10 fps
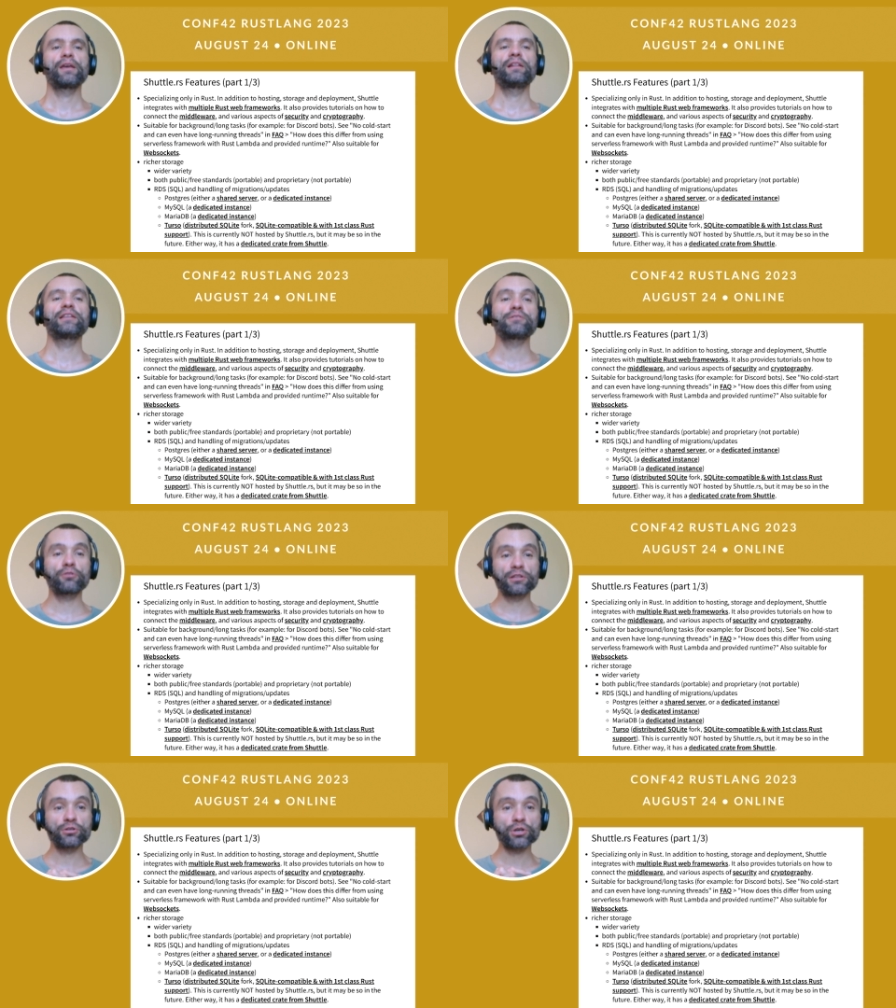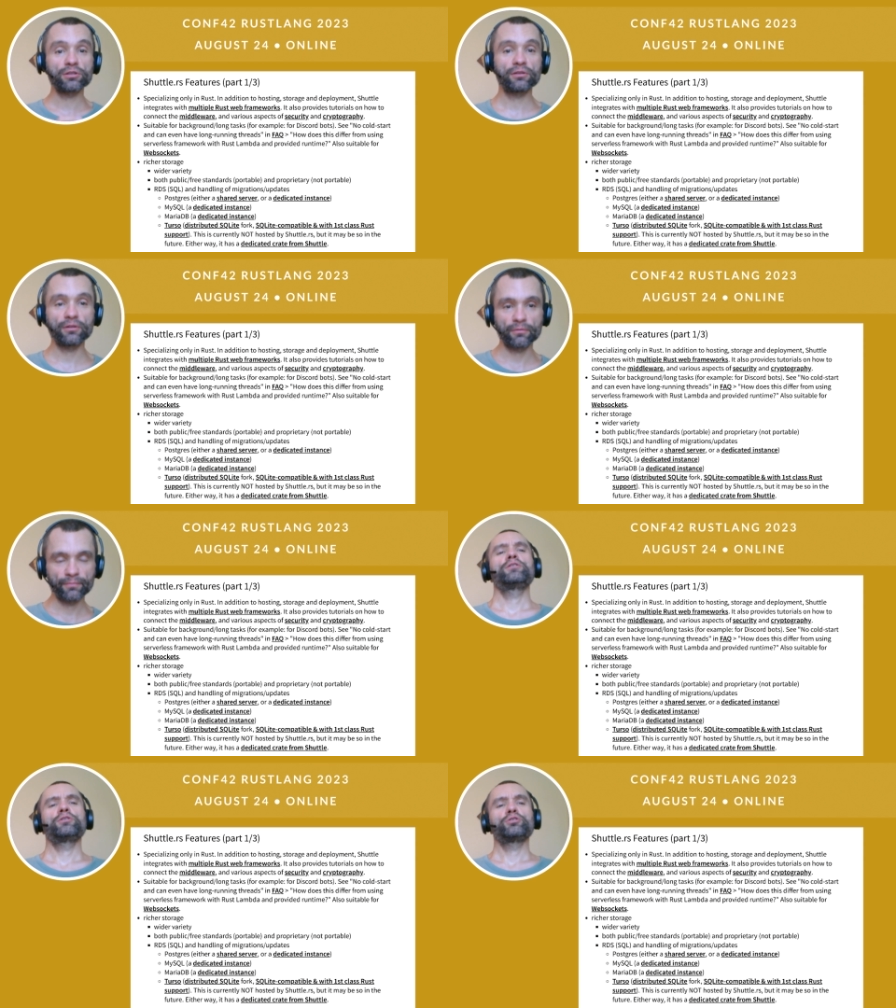Let's look at Shuttle.
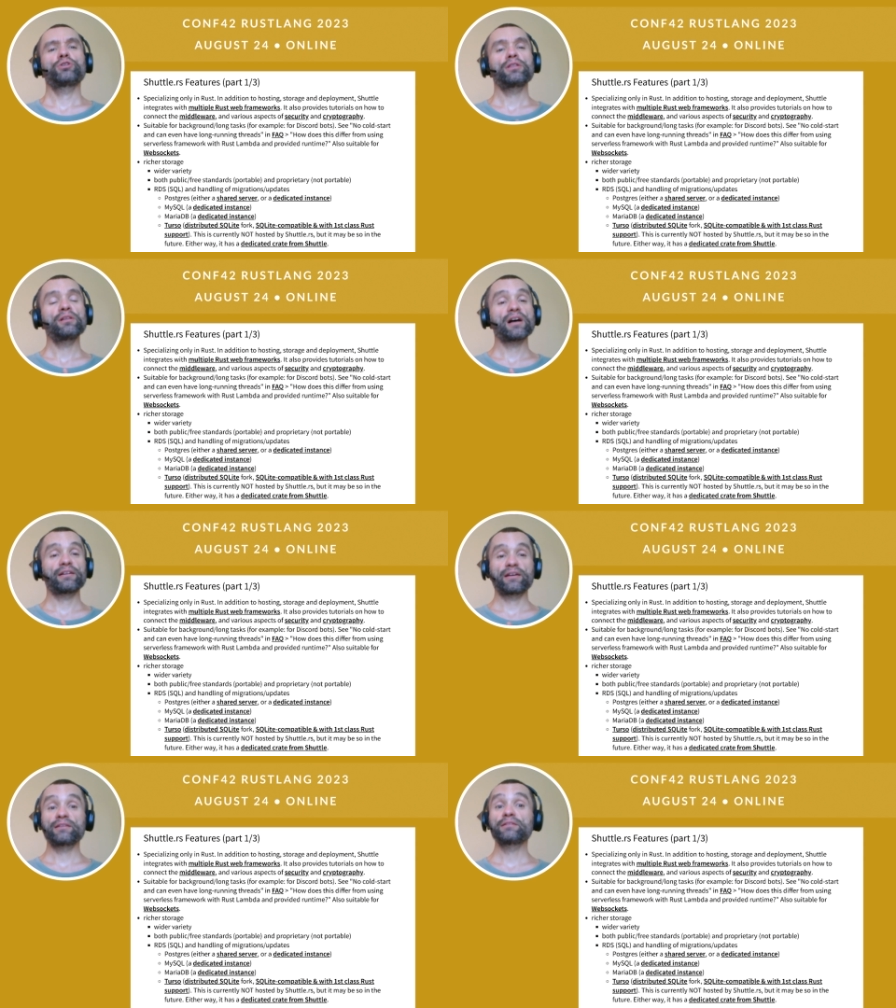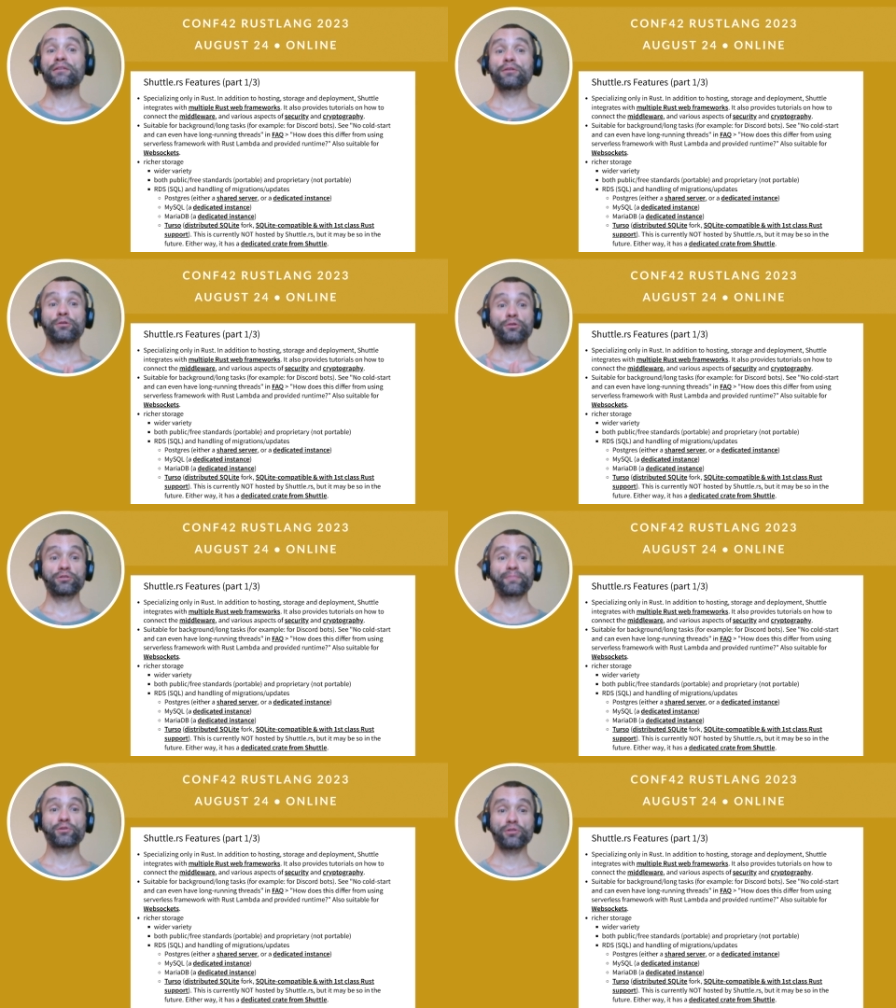Shuttle dot R S
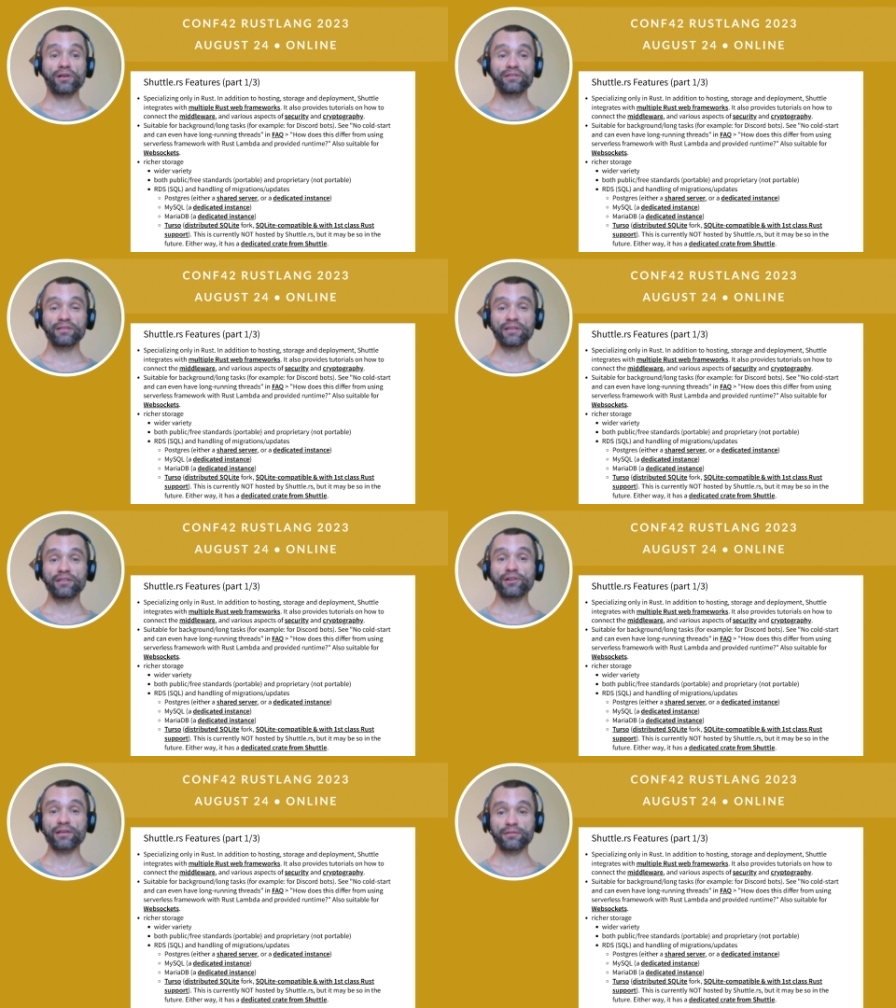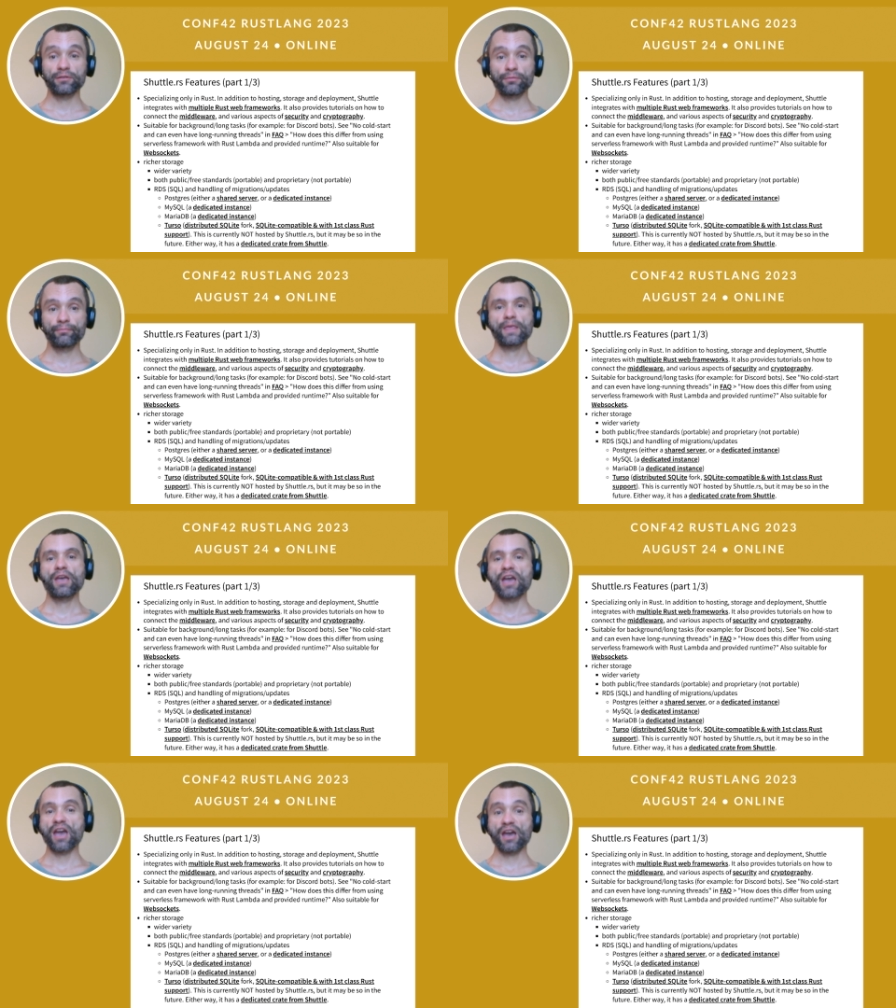specializes in Rust,
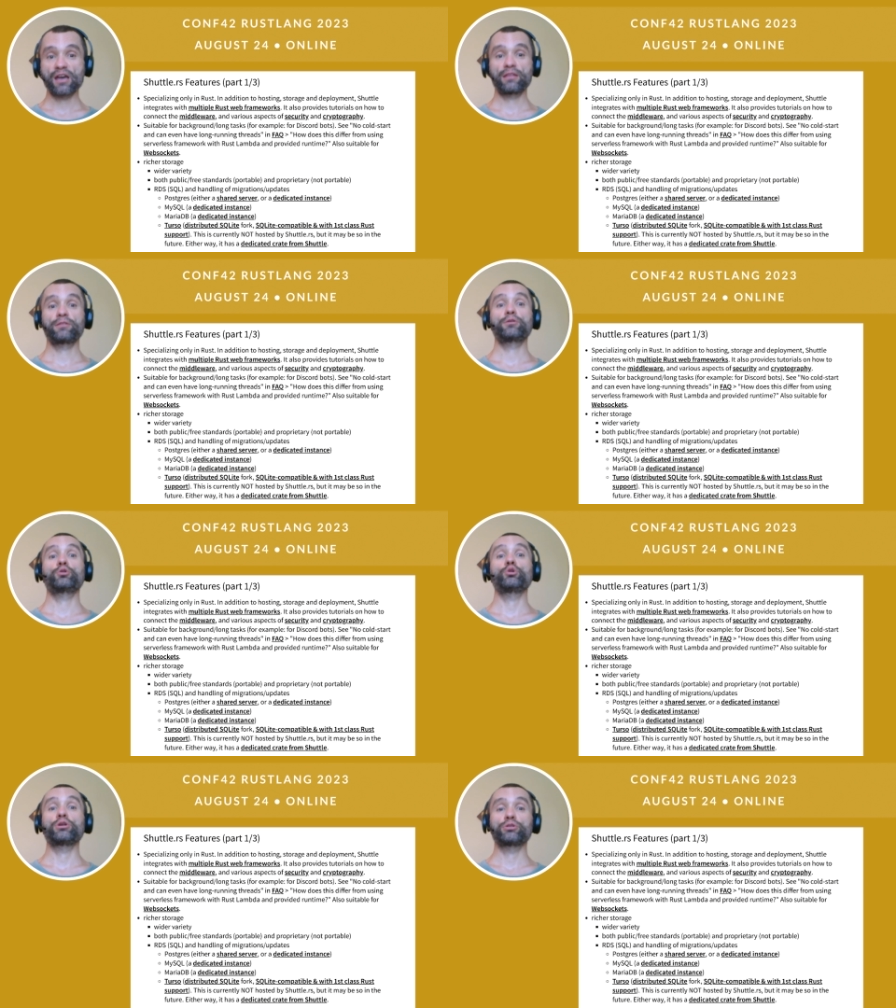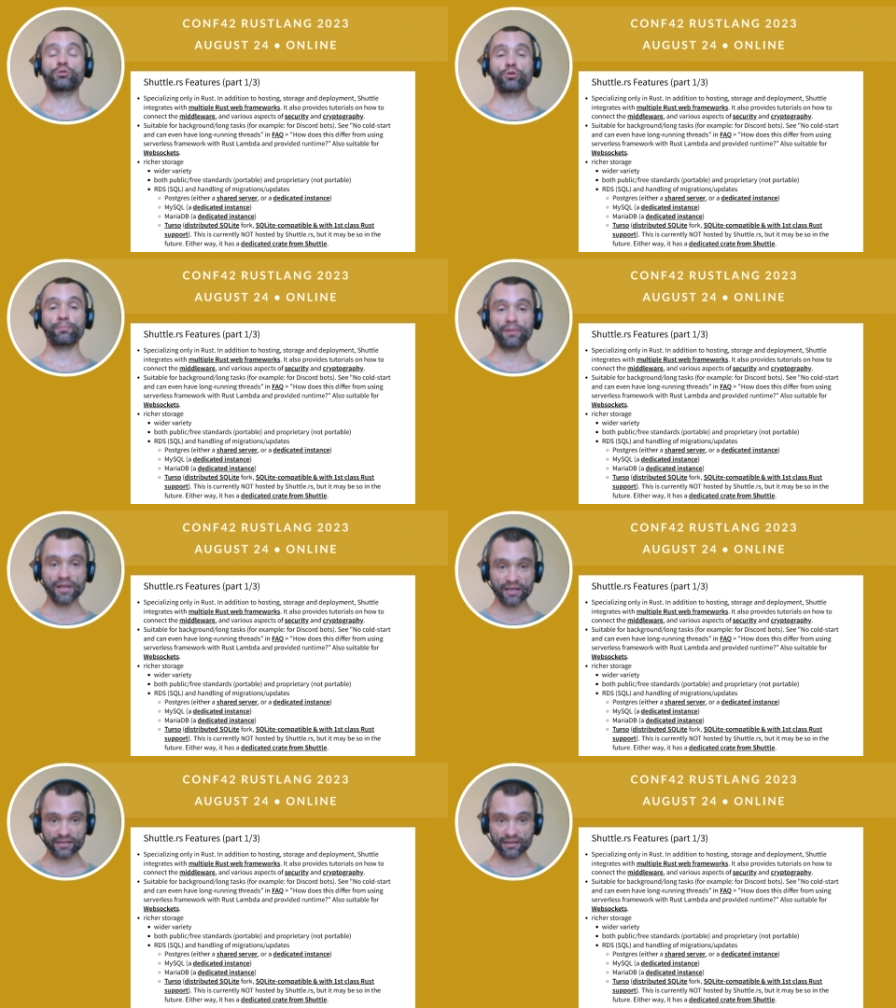and uh, it's top
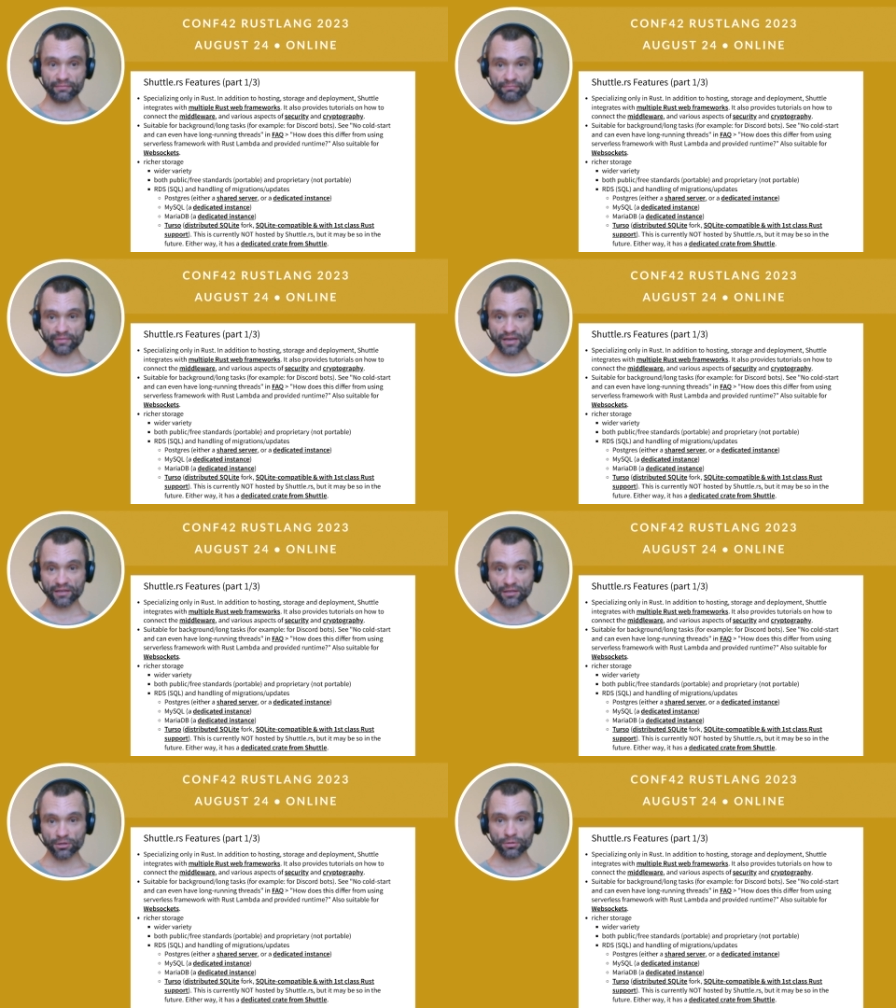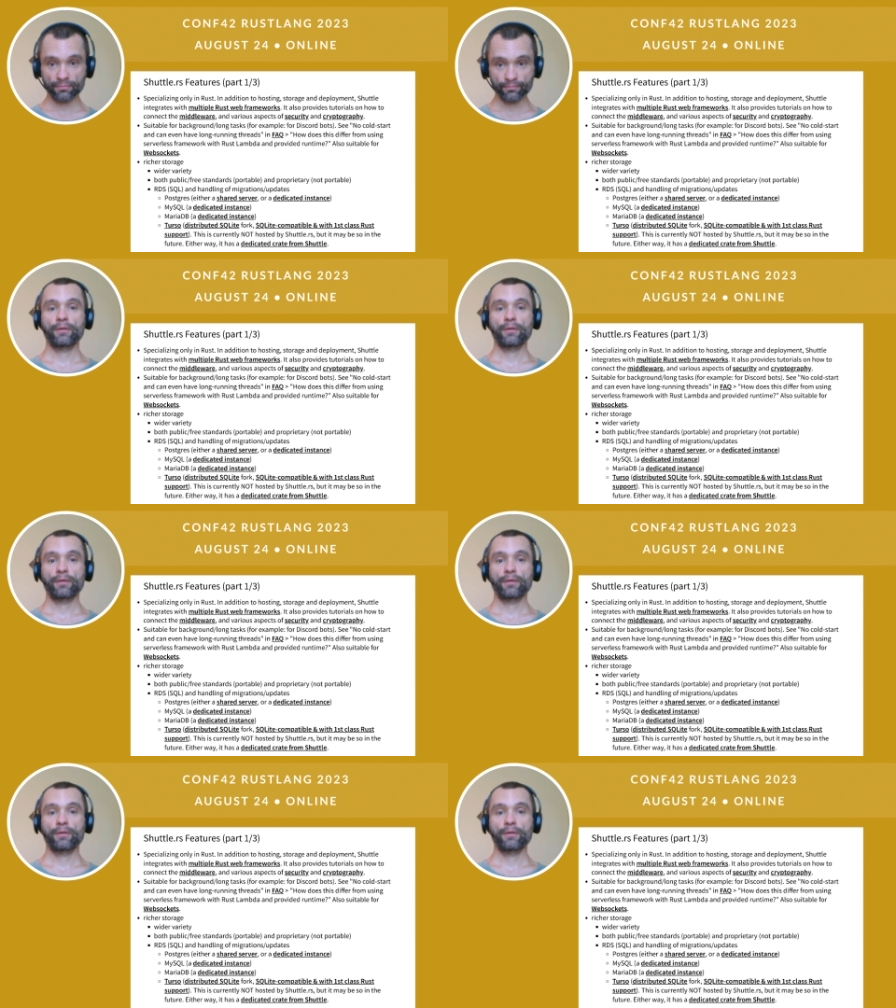class at it.